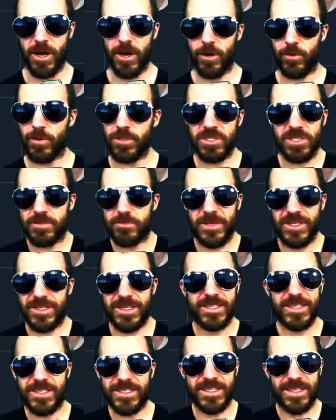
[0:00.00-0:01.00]
will just be
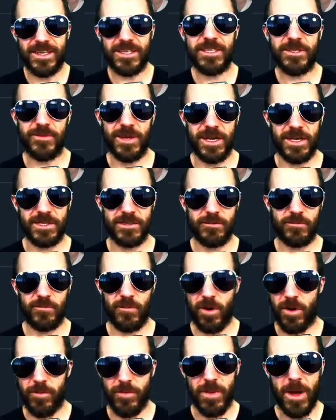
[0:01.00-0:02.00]
disincentivized
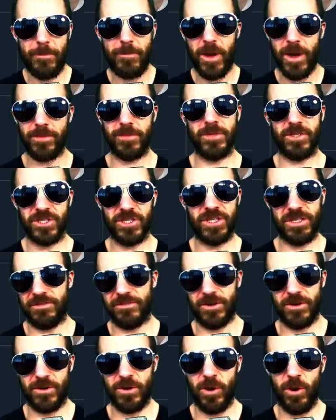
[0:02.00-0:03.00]
from publishing
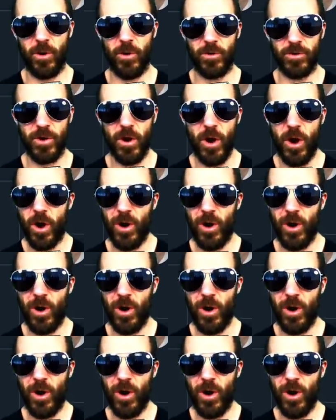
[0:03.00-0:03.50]
their code